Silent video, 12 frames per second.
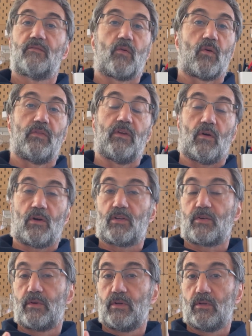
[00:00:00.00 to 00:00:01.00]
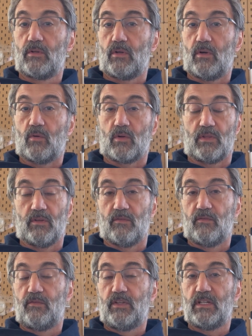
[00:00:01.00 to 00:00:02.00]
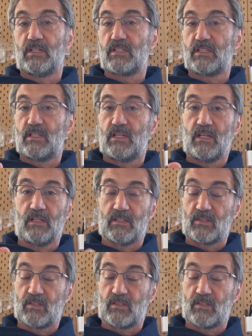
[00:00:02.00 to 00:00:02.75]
For the arterial or the venous thing,